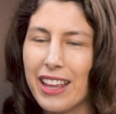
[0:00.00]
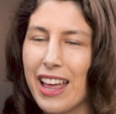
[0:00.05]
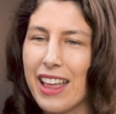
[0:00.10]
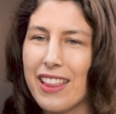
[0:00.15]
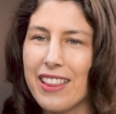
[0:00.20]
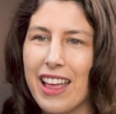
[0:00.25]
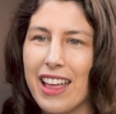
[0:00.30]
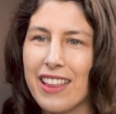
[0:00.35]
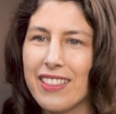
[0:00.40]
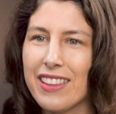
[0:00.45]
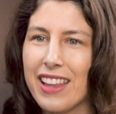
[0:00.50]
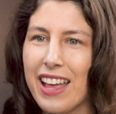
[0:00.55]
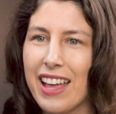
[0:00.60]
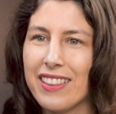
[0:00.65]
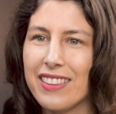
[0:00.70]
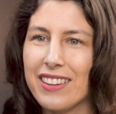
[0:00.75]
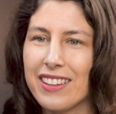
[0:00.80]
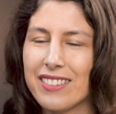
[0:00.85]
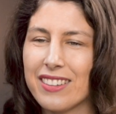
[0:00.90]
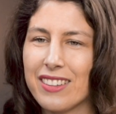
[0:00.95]

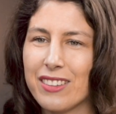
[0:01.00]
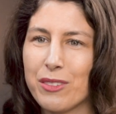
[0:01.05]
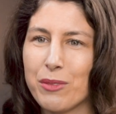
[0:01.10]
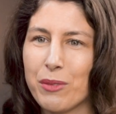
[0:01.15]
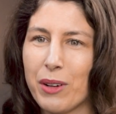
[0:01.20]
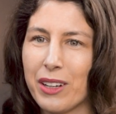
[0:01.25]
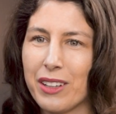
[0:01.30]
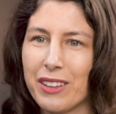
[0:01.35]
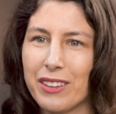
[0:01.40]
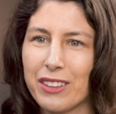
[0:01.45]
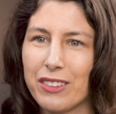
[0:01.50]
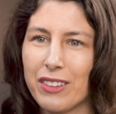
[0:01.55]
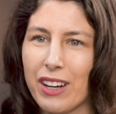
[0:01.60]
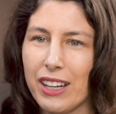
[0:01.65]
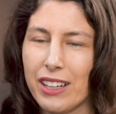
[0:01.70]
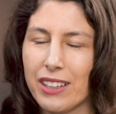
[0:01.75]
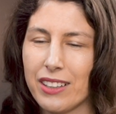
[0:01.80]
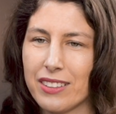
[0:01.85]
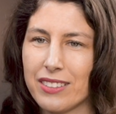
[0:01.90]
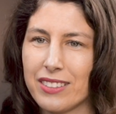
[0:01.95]
And this is one of the
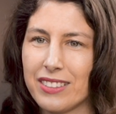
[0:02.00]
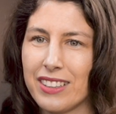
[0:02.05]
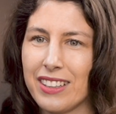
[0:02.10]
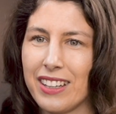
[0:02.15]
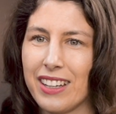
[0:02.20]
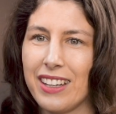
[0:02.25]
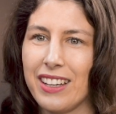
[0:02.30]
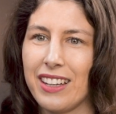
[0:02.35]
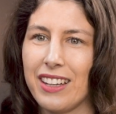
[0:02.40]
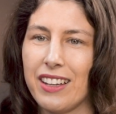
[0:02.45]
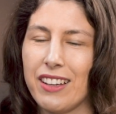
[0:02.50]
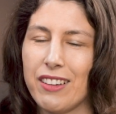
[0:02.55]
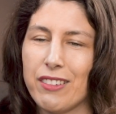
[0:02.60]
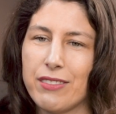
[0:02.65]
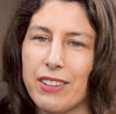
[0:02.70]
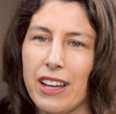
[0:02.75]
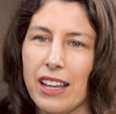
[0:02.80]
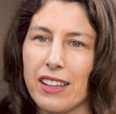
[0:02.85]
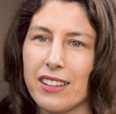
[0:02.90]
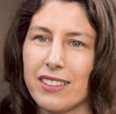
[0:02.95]
greatest
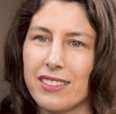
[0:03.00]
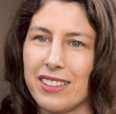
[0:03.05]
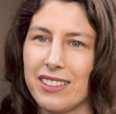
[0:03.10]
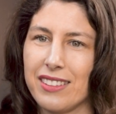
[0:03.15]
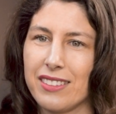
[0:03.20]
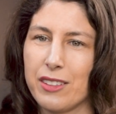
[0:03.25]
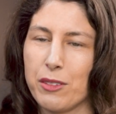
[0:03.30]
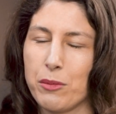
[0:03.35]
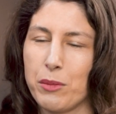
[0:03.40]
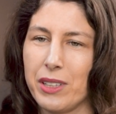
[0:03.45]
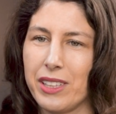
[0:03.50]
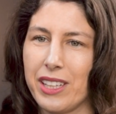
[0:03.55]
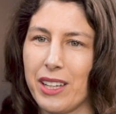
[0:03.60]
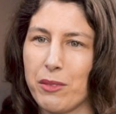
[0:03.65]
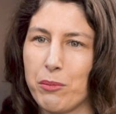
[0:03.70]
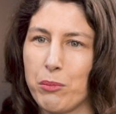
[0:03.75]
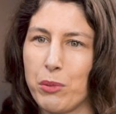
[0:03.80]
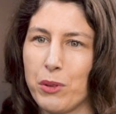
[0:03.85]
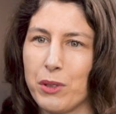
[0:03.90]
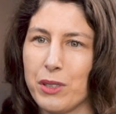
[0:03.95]
fallacies that we
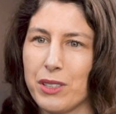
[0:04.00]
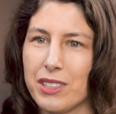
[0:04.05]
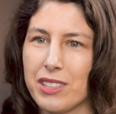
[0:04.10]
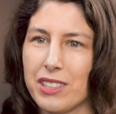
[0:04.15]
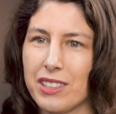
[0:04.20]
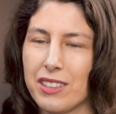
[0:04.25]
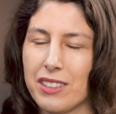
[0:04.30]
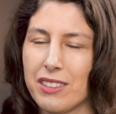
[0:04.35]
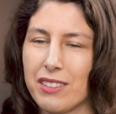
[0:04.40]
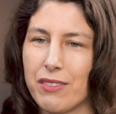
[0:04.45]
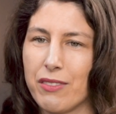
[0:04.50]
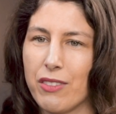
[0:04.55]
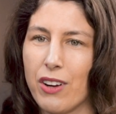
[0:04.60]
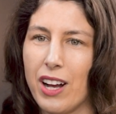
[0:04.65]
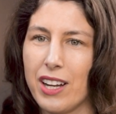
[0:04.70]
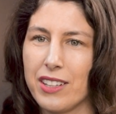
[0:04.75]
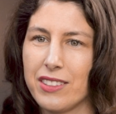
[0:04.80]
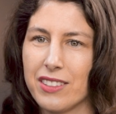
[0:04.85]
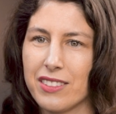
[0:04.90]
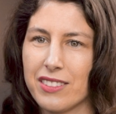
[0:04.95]
get put into
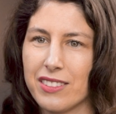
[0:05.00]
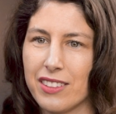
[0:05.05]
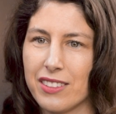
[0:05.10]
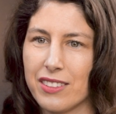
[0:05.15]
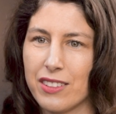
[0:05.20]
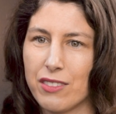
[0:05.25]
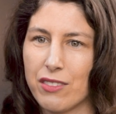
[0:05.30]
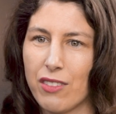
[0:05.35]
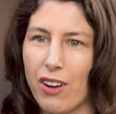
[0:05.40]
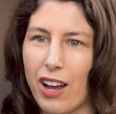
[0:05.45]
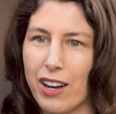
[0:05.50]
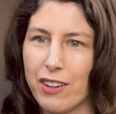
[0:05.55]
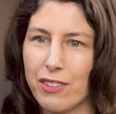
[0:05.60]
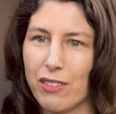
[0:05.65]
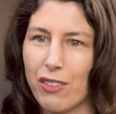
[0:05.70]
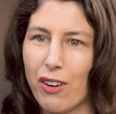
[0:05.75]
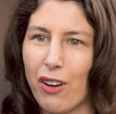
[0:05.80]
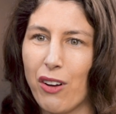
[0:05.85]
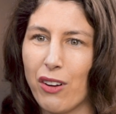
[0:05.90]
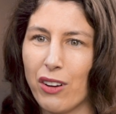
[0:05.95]
righteousness and right
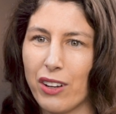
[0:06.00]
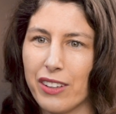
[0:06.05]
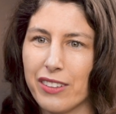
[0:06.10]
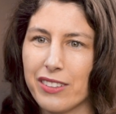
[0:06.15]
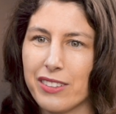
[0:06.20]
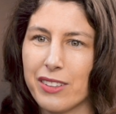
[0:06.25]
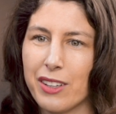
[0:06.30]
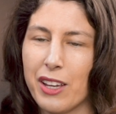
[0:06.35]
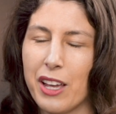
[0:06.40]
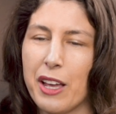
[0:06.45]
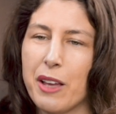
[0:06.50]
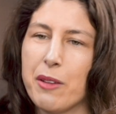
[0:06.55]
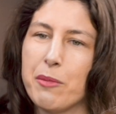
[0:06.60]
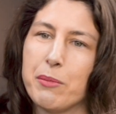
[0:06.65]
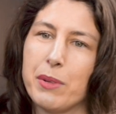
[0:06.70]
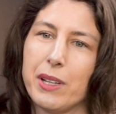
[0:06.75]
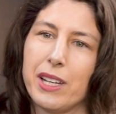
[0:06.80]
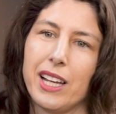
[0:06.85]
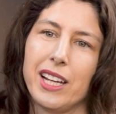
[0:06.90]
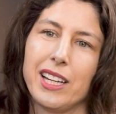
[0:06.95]
and wrong is,
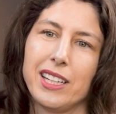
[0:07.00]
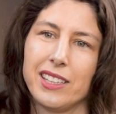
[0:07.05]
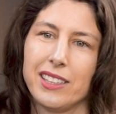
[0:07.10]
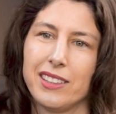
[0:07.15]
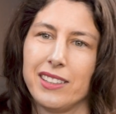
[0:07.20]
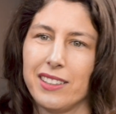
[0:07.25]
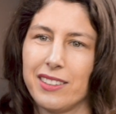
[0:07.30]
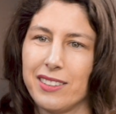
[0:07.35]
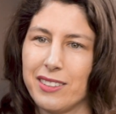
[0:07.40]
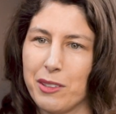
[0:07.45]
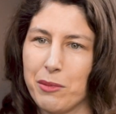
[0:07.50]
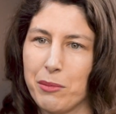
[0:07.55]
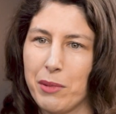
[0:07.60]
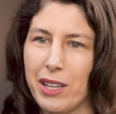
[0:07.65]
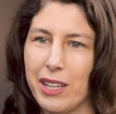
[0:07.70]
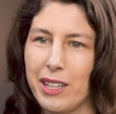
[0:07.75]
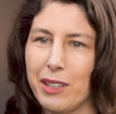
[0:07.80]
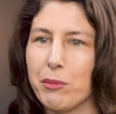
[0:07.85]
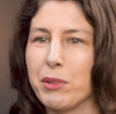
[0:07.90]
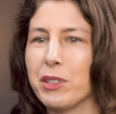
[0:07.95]
but he did this to
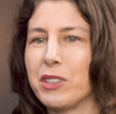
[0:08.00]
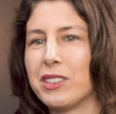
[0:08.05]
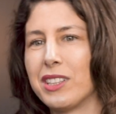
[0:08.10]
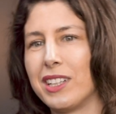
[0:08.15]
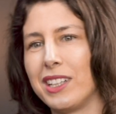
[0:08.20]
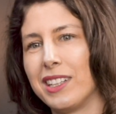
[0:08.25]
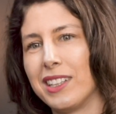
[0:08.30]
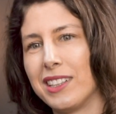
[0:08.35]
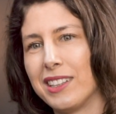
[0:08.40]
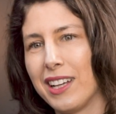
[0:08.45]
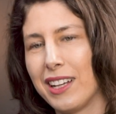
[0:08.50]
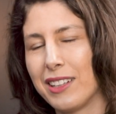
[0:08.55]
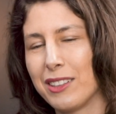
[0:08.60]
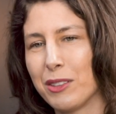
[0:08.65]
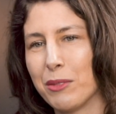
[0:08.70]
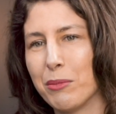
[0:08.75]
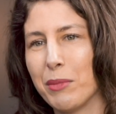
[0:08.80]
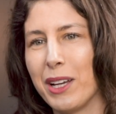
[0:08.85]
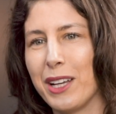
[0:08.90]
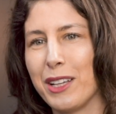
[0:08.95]
me, but she did that
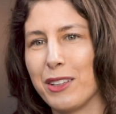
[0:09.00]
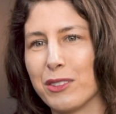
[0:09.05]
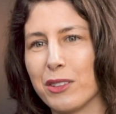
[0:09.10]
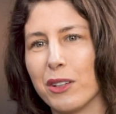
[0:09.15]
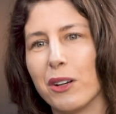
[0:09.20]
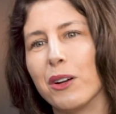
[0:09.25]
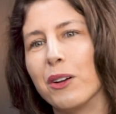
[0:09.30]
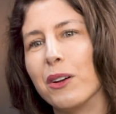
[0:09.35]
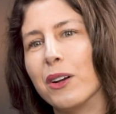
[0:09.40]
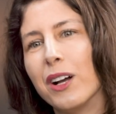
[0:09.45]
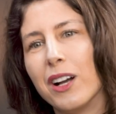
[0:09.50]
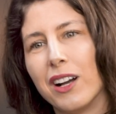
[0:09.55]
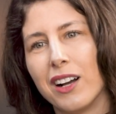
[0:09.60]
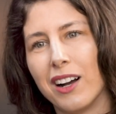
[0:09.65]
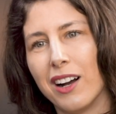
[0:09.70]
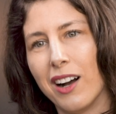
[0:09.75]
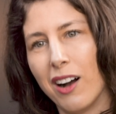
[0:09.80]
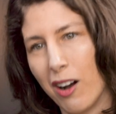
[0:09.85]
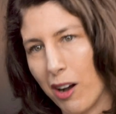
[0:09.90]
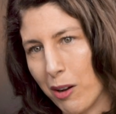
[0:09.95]
to me, so
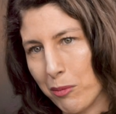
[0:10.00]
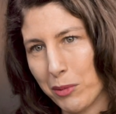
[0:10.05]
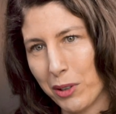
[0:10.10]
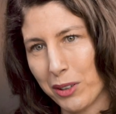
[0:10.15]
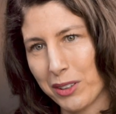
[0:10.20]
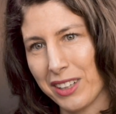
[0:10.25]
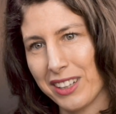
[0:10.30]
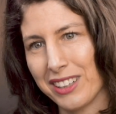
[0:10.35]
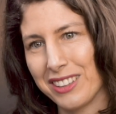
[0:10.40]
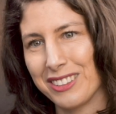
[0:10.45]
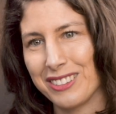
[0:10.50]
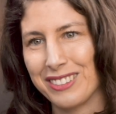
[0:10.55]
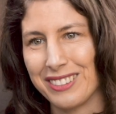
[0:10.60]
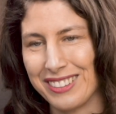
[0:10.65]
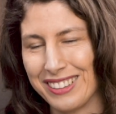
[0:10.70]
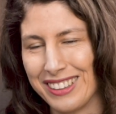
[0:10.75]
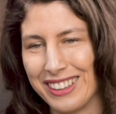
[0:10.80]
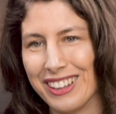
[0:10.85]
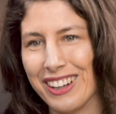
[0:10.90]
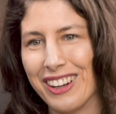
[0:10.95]
I'm not
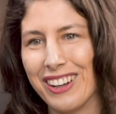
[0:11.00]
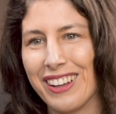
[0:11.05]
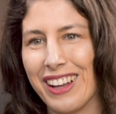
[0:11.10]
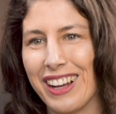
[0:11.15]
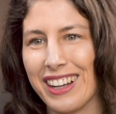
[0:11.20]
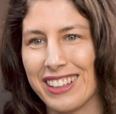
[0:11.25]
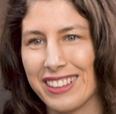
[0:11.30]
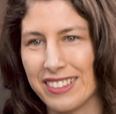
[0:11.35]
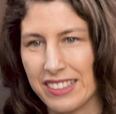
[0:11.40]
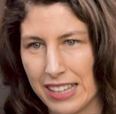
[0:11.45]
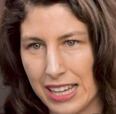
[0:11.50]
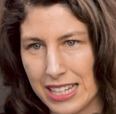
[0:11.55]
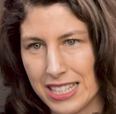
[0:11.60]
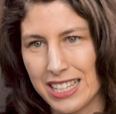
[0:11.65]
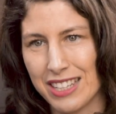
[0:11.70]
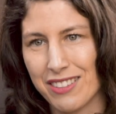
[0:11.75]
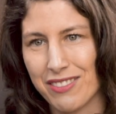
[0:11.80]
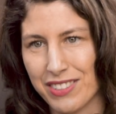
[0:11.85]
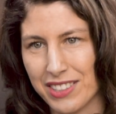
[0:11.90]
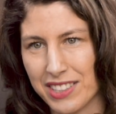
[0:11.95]
going to, like, it's that
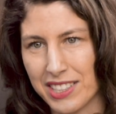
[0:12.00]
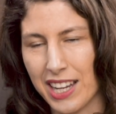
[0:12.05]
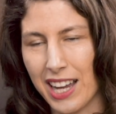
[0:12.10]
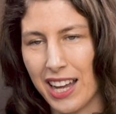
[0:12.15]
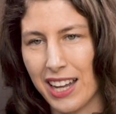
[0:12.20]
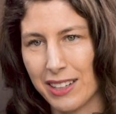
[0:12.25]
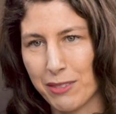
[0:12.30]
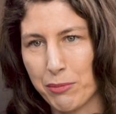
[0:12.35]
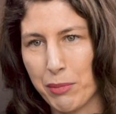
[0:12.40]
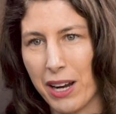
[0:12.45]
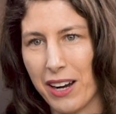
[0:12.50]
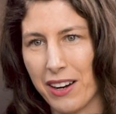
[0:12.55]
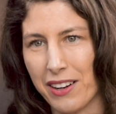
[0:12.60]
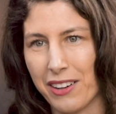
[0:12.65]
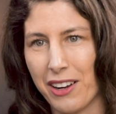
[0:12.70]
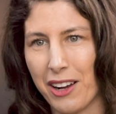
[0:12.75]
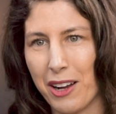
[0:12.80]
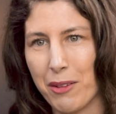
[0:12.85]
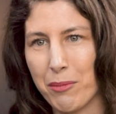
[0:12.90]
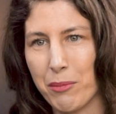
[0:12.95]
tit for tat
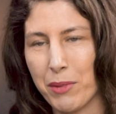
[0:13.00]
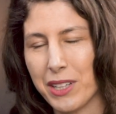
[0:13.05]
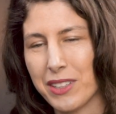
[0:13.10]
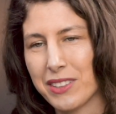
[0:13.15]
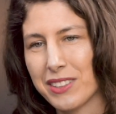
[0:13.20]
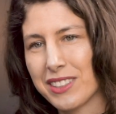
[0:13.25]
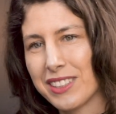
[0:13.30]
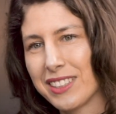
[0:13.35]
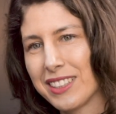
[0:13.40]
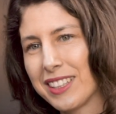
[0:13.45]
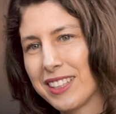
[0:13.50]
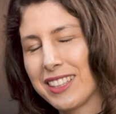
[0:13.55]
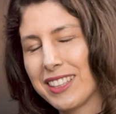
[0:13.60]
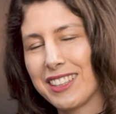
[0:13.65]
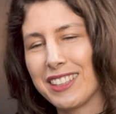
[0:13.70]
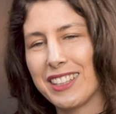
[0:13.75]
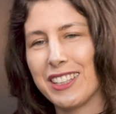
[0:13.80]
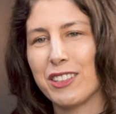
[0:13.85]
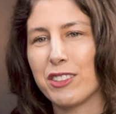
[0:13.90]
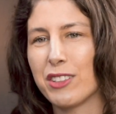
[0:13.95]
paradigm which
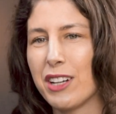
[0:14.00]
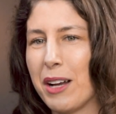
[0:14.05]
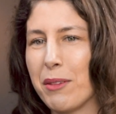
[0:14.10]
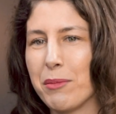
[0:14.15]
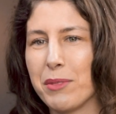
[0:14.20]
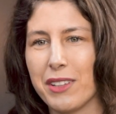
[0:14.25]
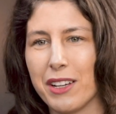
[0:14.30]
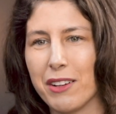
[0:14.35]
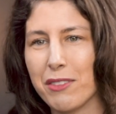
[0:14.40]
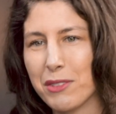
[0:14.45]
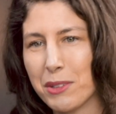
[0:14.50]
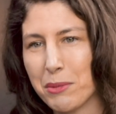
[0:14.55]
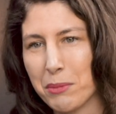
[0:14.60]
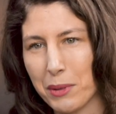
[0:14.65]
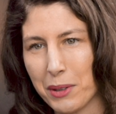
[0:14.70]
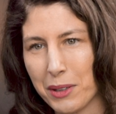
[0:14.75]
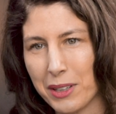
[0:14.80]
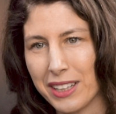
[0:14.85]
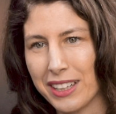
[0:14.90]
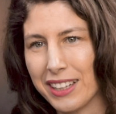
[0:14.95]
entraps
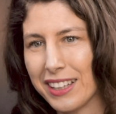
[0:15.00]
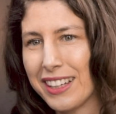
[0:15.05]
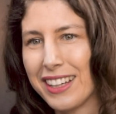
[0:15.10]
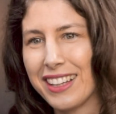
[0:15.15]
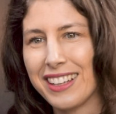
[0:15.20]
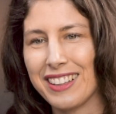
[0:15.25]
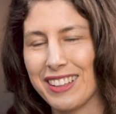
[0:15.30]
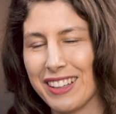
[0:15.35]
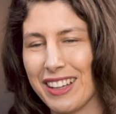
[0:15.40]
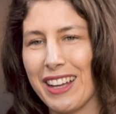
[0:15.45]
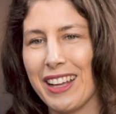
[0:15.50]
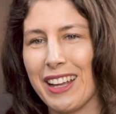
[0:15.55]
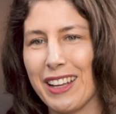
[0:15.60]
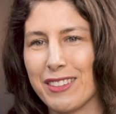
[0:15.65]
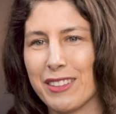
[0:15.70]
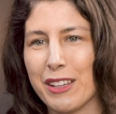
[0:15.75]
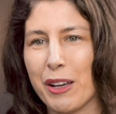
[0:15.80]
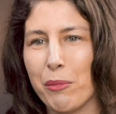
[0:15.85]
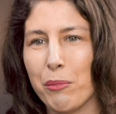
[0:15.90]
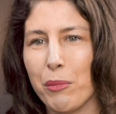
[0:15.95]
everybody
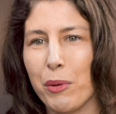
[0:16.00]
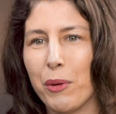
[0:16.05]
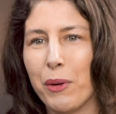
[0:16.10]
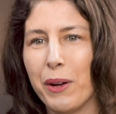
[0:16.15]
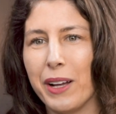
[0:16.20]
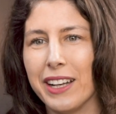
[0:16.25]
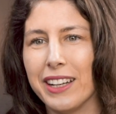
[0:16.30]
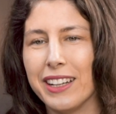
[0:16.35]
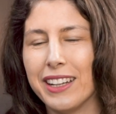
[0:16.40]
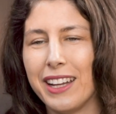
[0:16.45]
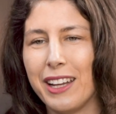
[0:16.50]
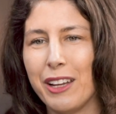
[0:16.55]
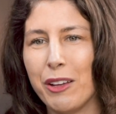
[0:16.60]
at some point.